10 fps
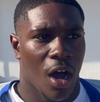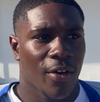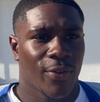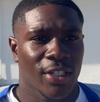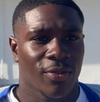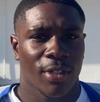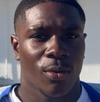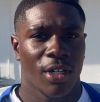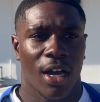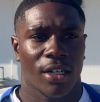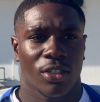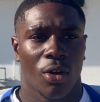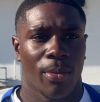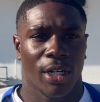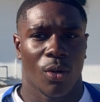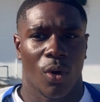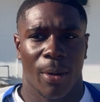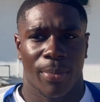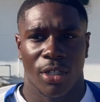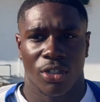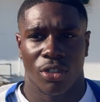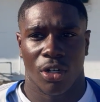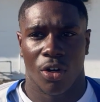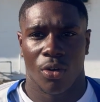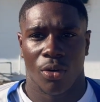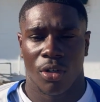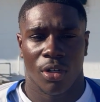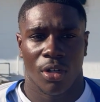Offensively, we got so many weapons, you know.